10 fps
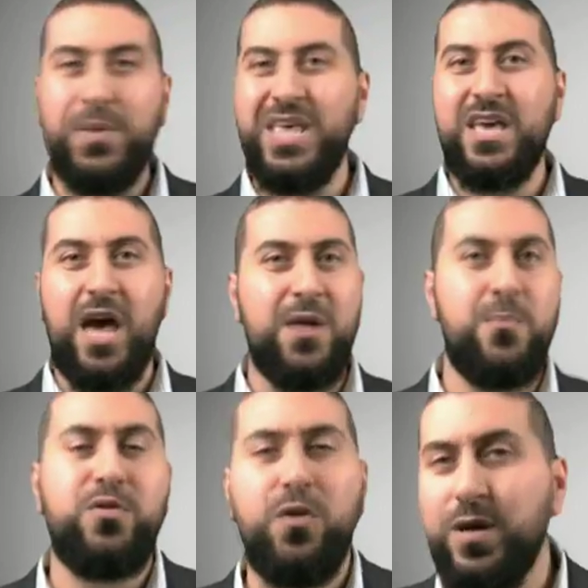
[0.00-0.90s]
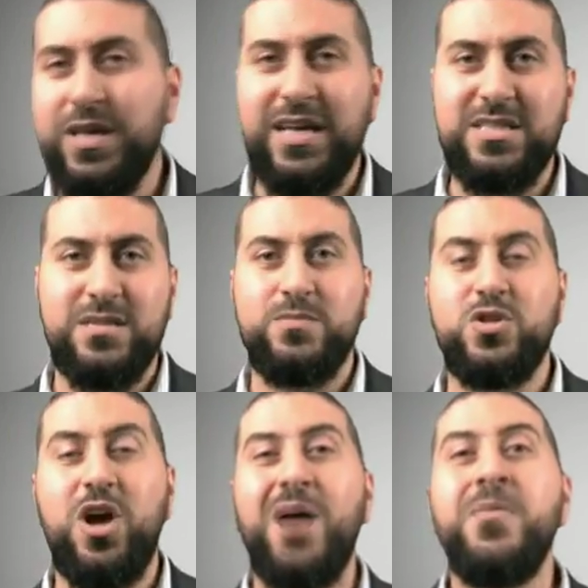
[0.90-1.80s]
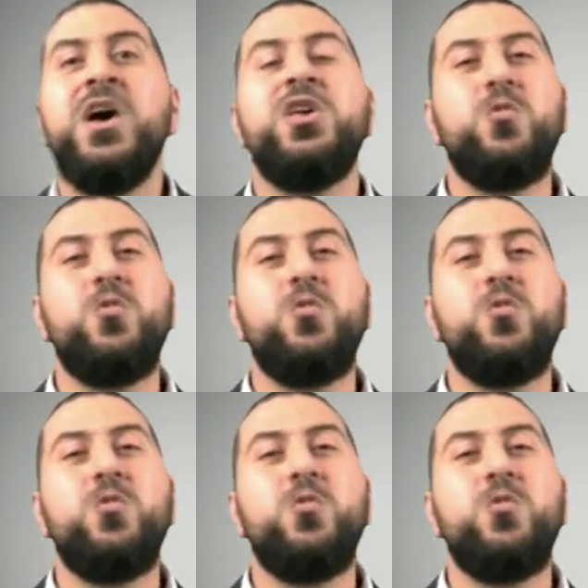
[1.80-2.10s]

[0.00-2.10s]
being an employee at some job,